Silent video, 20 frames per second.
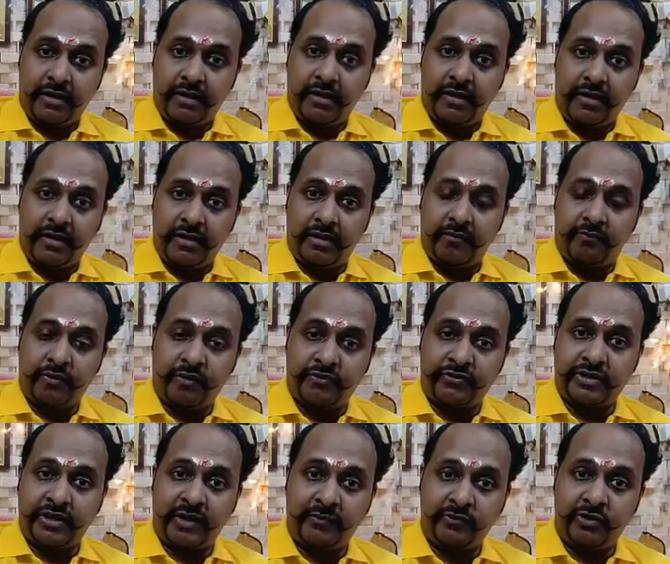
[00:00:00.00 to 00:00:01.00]
Uh,
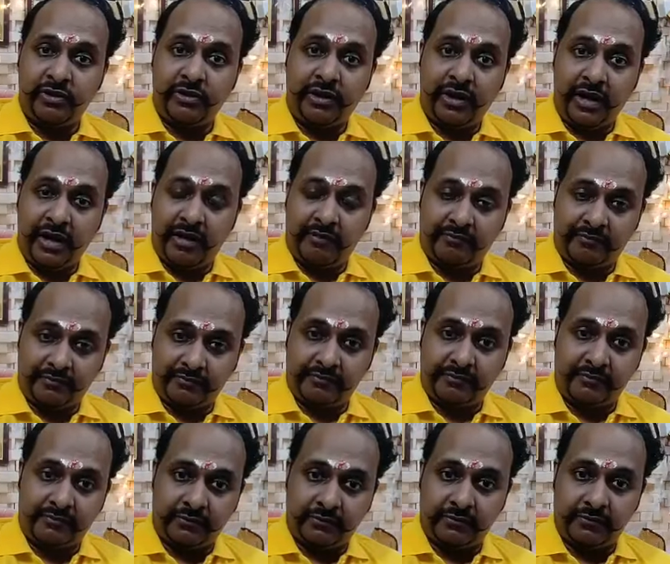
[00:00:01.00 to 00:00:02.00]
Professor Abdul Kalam,
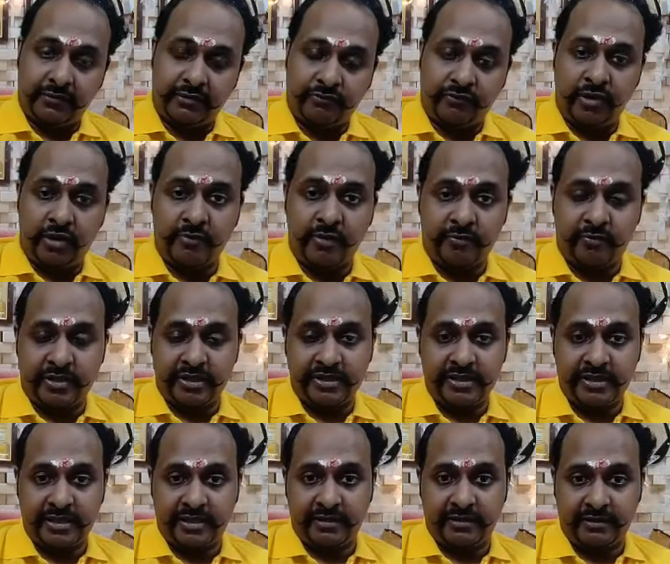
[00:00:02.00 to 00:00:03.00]
the former
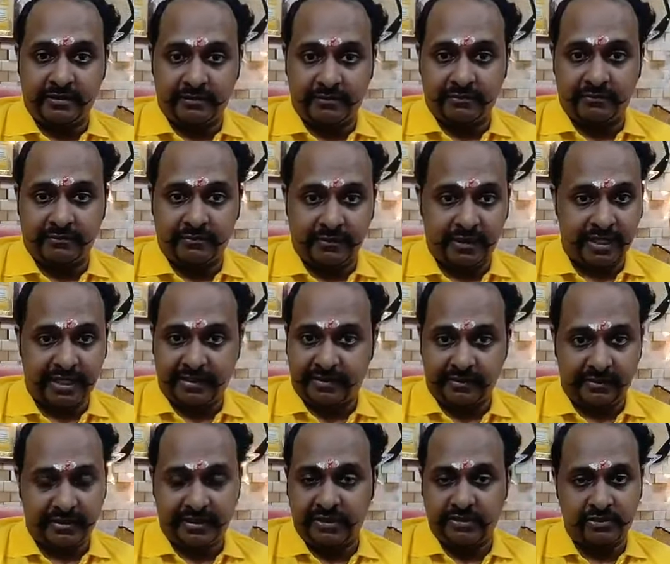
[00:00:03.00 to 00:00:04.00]
president, late.
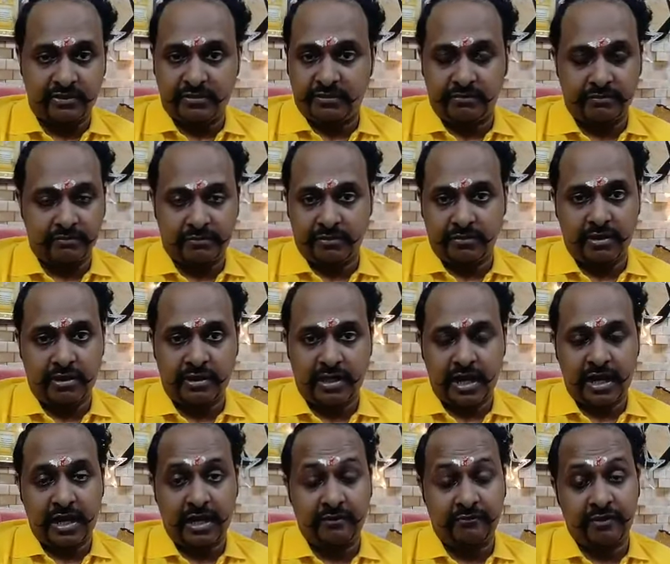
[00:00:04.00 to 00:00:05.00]
He is not
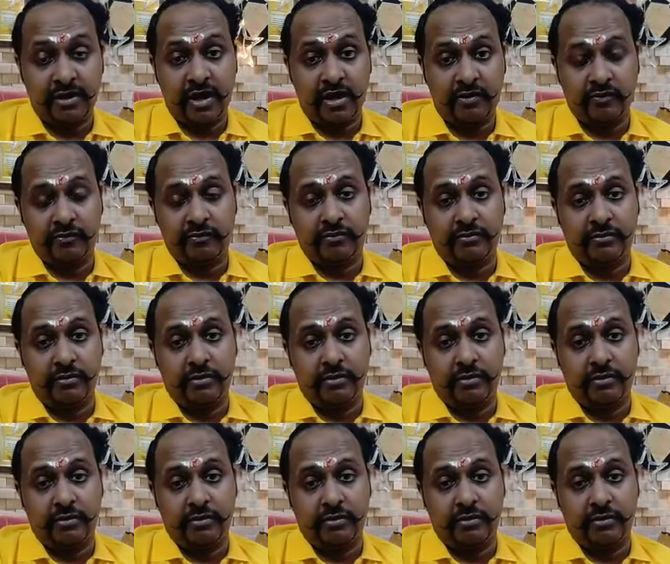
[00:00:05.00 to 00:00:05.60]
alive now,